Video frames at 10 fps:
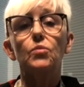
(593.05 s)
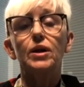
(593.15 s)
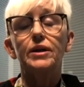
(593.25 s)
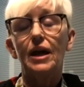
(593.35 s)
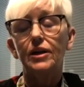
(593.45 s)

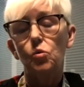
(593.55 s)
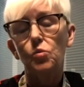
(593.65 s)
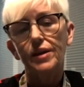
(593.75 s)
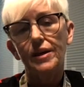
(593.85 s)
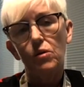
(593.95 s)
and I know
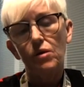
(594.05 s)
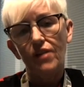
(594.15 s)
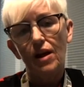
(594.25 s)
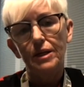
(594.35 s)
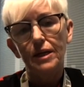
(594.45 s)
within our
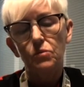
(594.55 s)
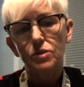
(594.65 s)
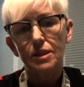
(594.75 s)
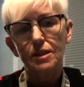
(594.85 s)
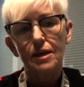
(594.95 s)
family it
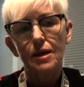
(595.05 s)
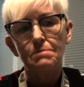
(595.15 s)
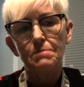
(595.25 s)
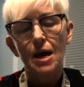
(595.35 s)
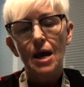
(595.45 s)
was the
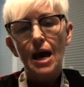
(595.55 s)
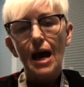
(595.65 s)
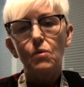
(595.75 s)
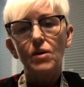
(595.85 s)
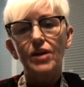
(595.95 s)
same.
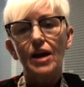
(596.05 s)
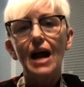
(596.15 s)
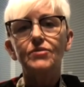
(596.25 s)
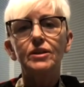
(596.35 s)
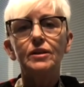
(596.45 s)
However,
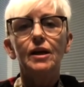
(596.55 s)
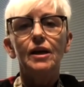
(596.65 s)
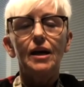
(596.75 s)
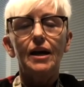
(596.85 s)
having